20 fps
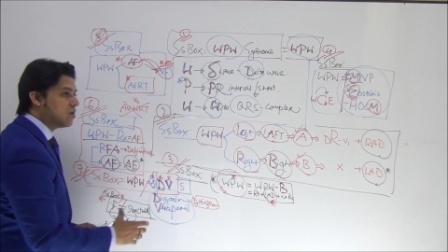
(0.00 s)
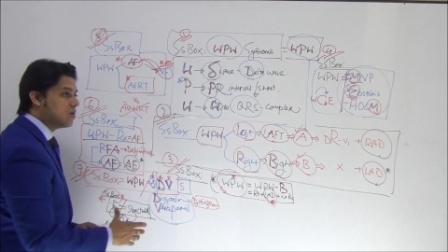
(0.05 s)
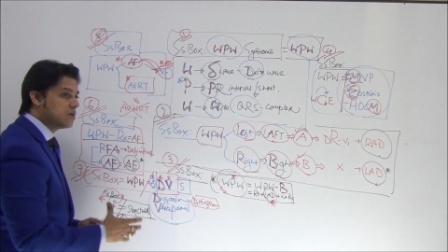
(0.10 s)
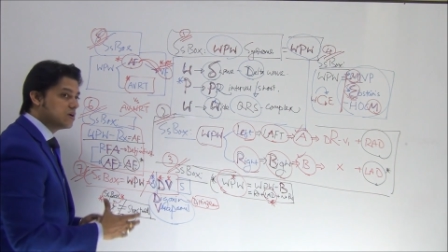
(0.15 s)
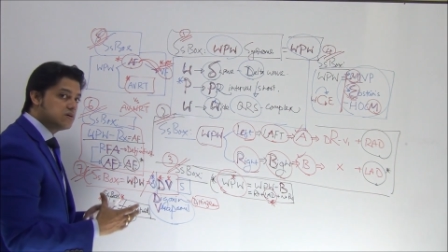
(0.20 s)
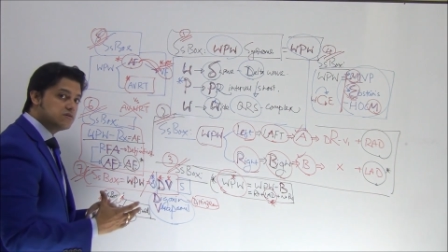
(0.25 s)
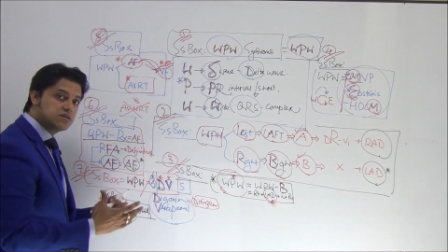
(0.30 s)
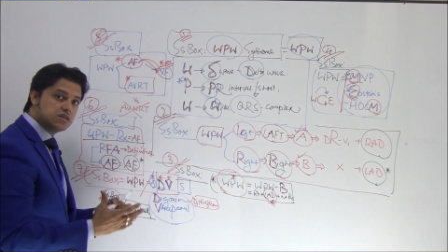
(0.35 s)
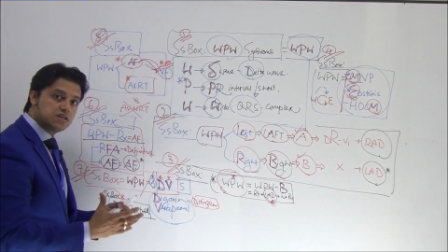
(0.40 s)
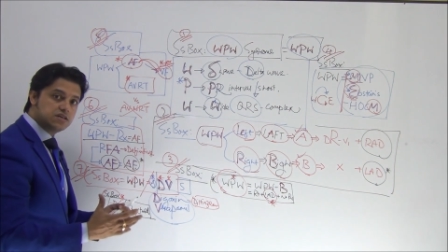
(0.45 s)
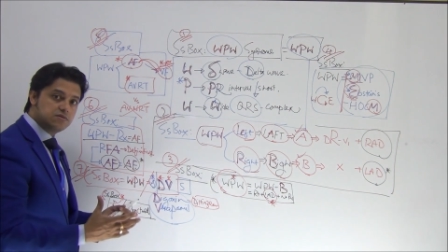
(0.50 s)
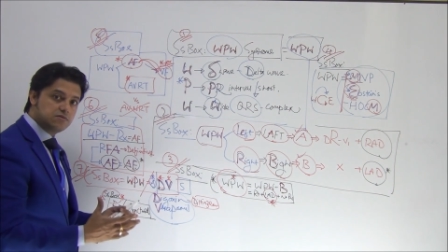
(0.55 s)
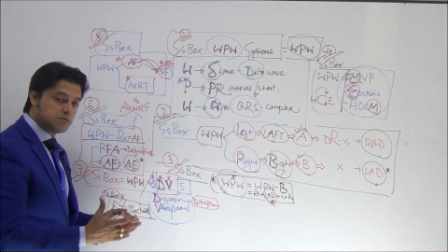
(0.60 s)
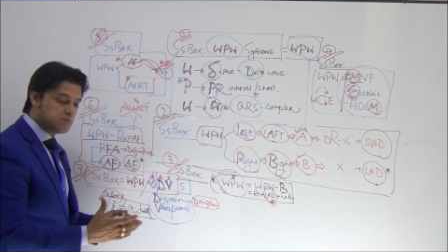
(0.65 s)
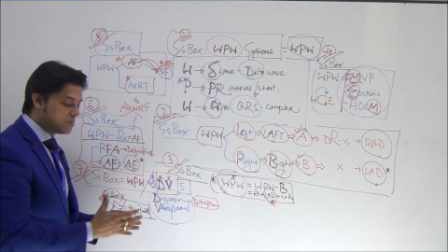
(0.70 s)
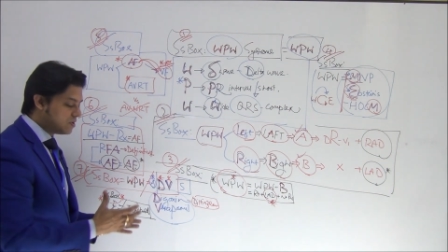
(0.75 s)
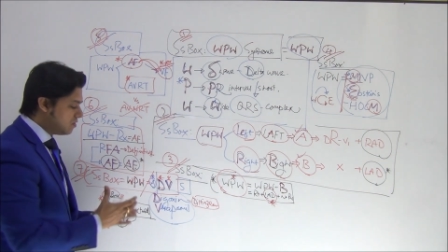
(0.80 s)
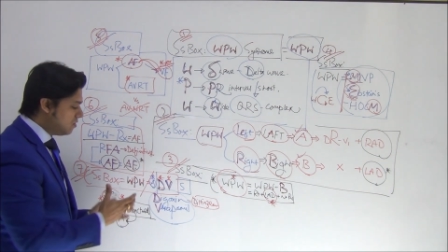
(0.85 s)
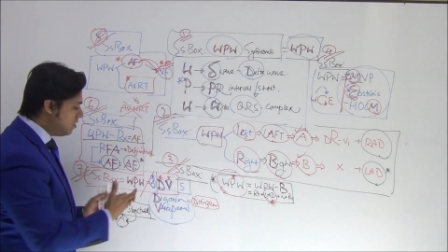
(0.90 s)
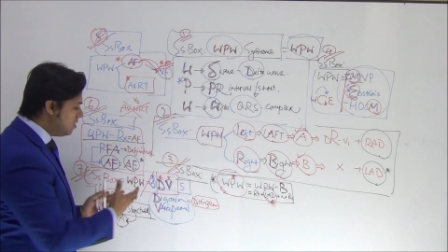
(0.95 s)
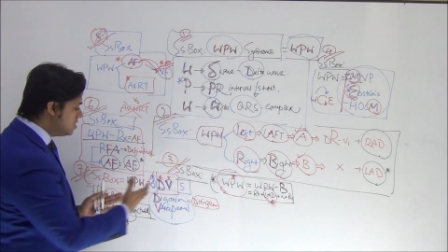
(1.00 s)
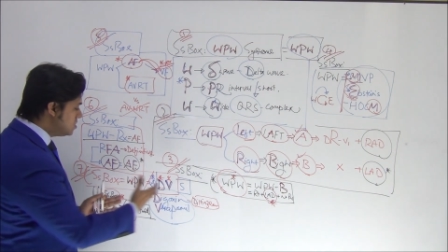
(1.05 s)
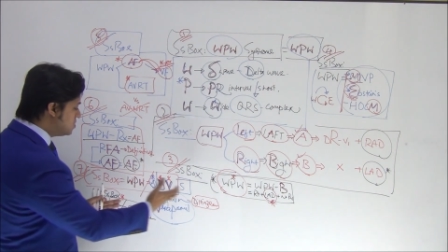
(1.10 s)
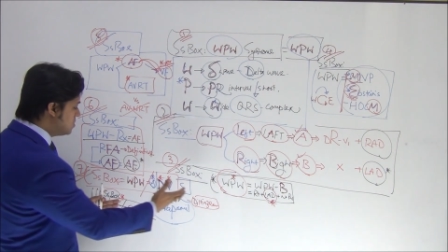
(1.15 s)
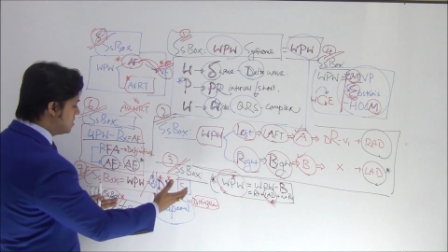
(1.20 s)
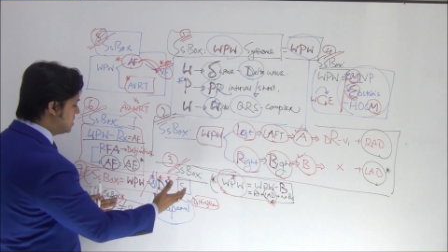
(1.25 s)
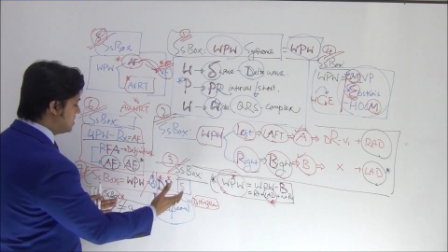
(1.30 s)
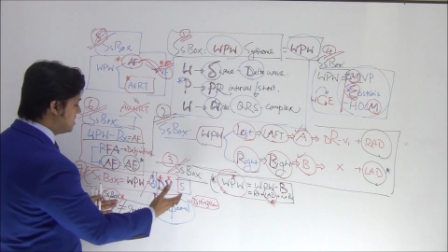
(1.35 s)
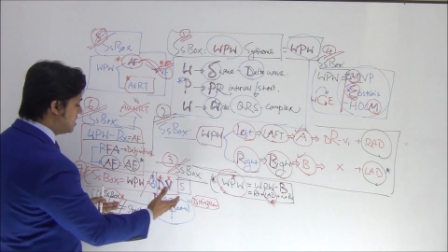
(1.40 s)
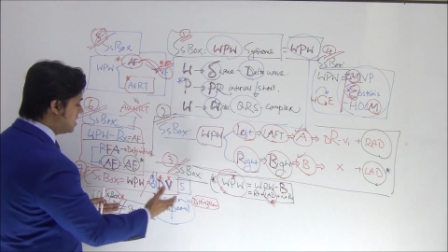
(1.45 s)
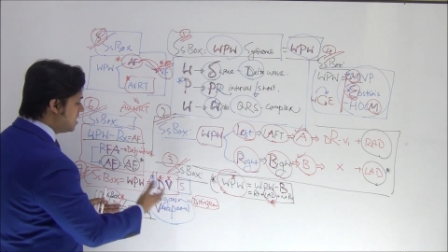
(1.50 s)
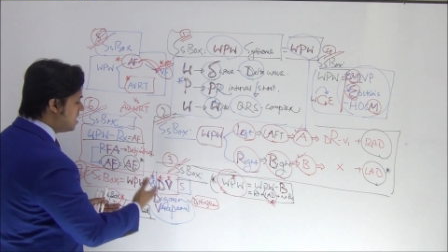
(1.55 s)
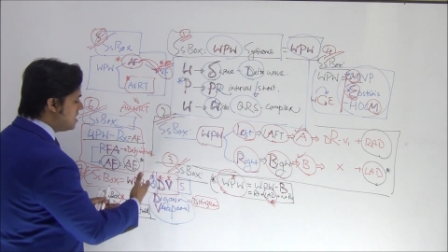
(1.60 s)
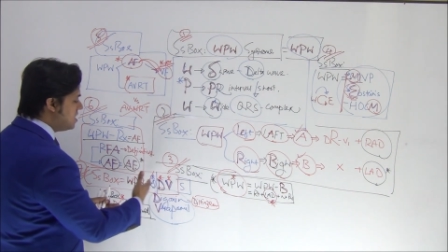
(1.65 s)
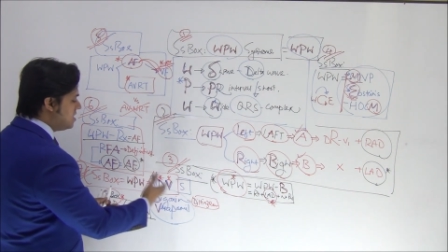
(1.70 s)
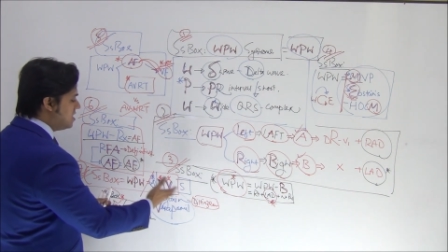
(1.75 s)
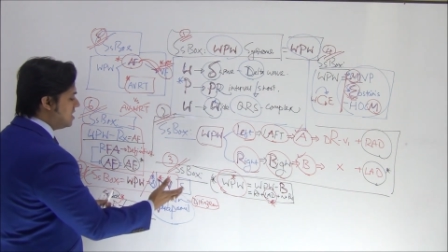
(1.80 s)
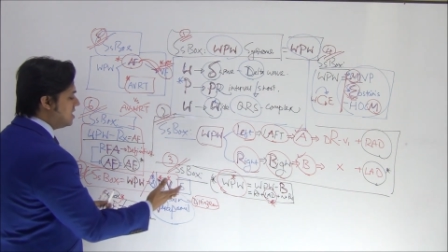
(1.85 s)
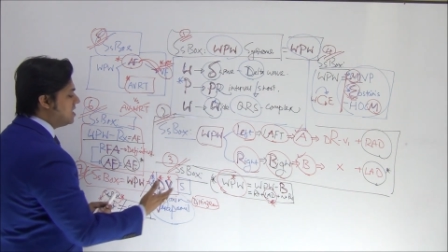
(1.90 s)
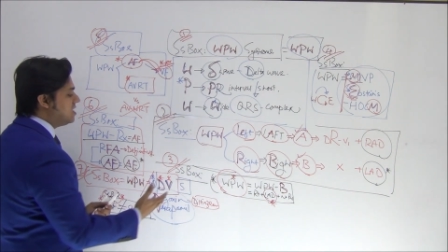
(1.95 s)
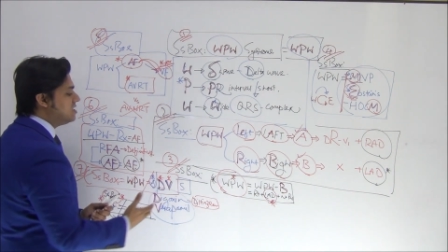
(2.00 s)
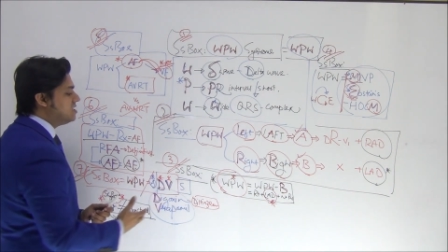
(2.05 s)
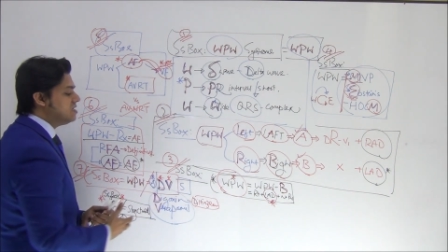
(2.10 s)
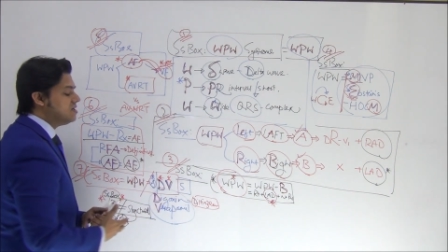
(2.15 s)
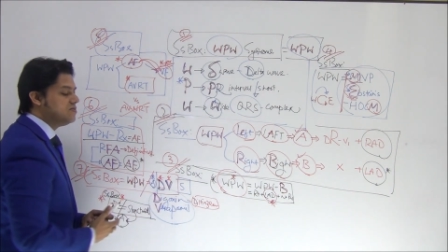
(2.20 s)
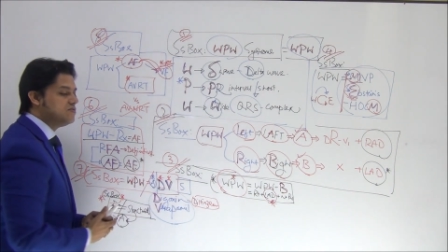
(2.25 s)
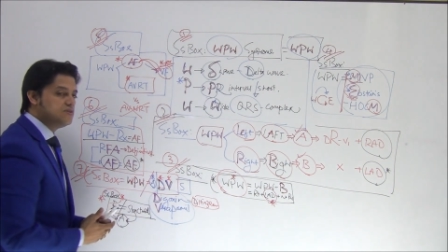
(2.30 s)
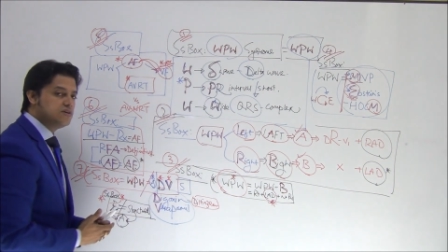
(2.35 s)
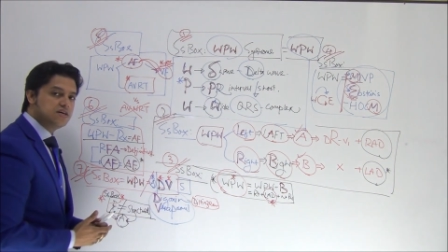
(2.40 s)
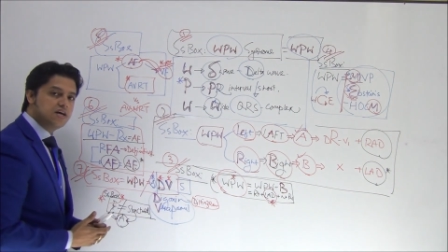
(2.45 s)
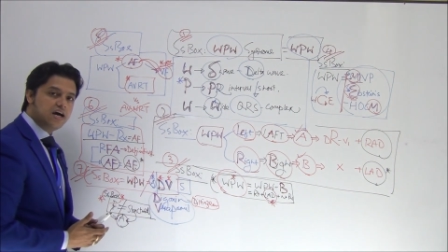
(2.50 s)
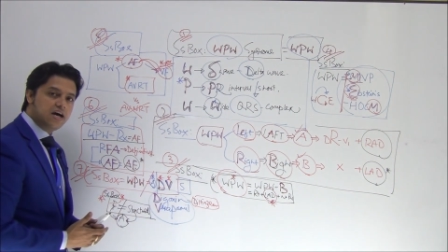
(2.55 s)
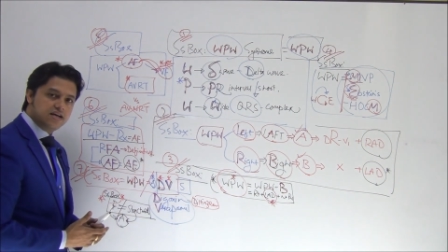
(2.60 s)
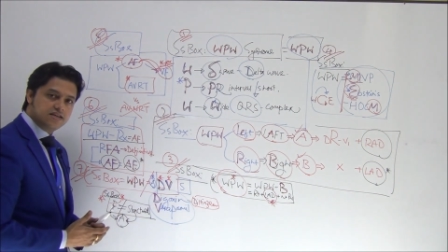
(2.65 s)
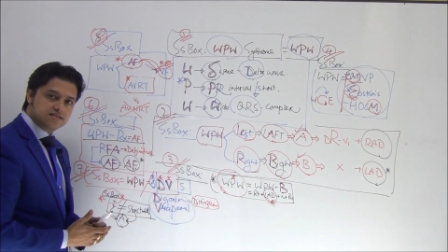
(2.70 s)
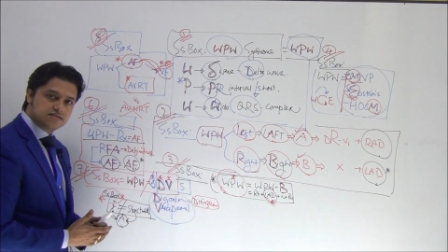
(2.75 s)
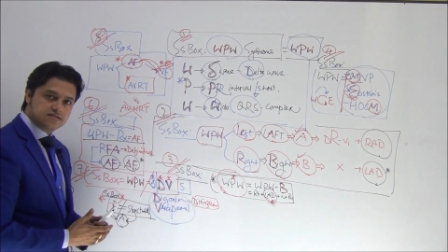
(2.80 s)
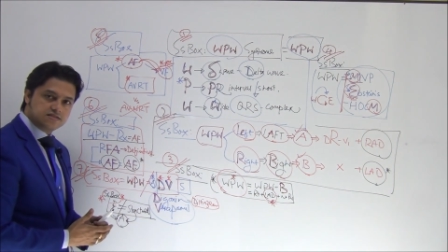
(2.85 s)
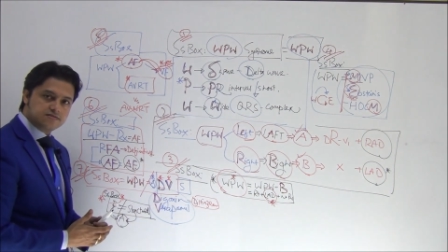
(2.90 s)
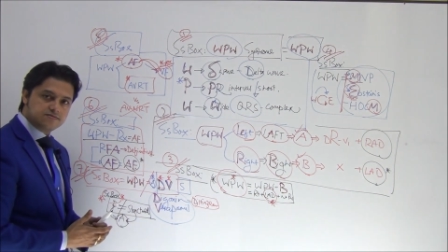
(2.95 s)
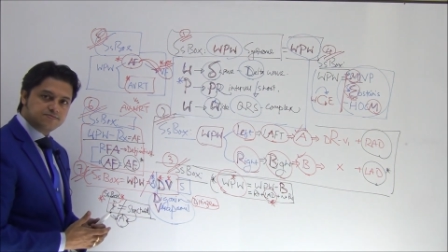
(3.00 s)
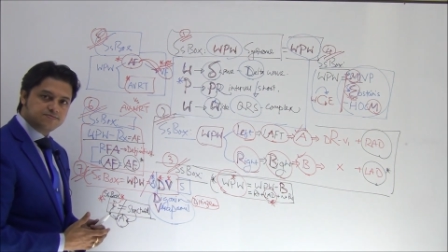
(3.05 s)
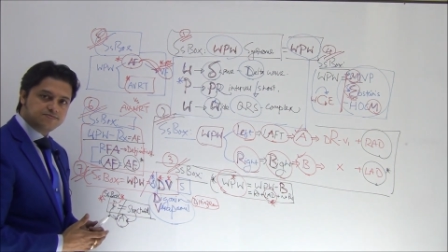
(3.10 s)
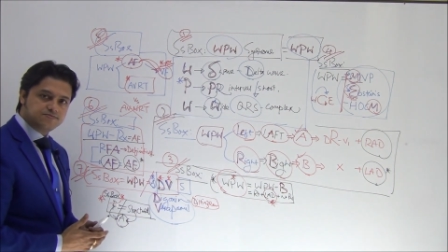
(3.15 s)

or you can remember all together ADVS.